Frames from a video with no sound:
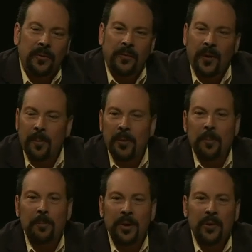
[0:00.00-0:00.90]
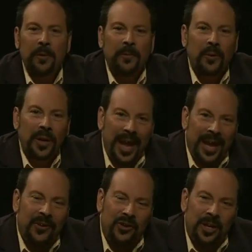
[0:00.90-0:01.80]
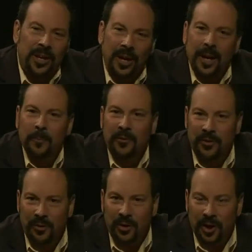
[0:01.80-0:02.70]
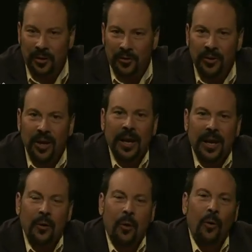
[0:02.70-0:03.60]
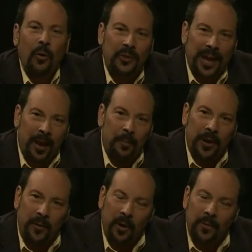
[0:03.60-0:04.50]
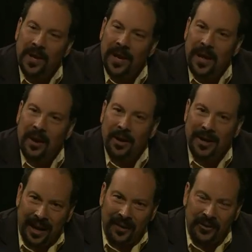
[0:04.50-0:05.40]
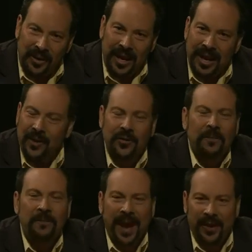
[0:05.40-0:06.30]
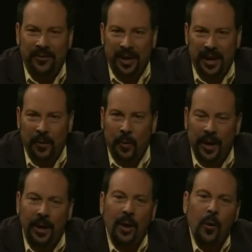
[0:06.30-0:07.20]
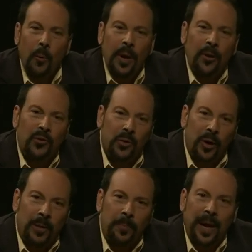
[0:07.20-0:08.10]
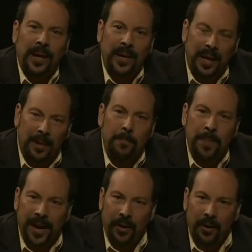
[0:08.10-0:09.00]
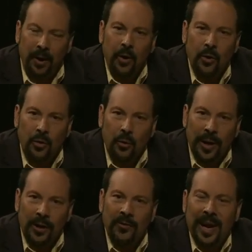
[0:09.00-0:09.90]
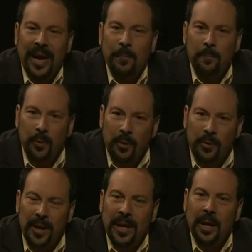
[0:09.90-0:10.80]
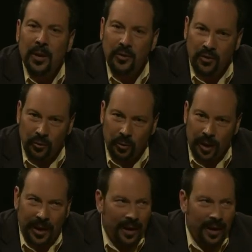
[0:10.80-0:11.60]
from the beautiful KGEM studios in Old Town Monrovia. And our guest today is a fascinating one. We are joined by Kym Benner, who is a birthing doula.